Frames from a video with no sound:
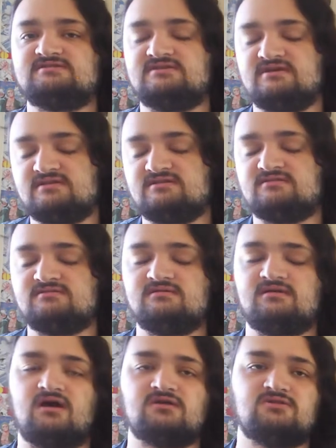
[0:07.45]
and
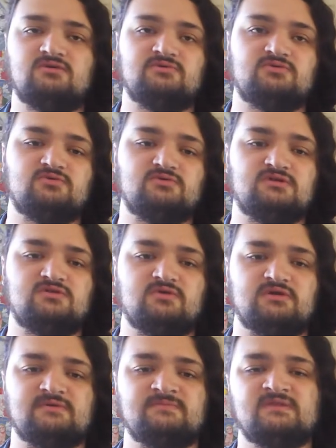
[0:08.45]
October 2020.